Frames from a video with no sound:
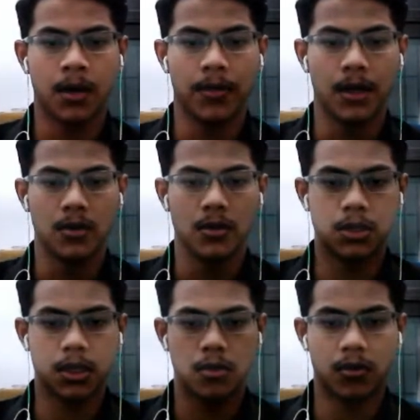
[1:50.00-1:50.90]
By
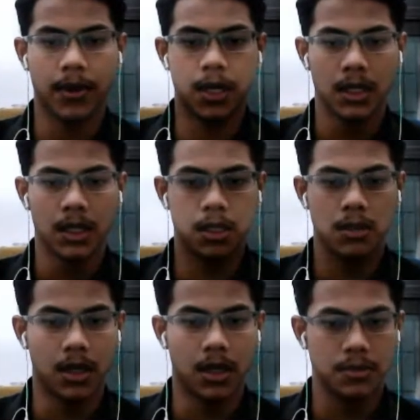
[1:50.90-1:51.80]
using our magnetic
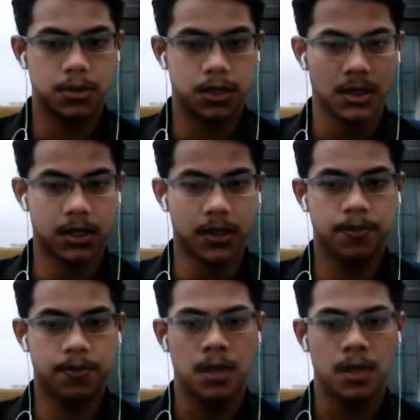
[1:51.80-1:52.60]
door alarm system,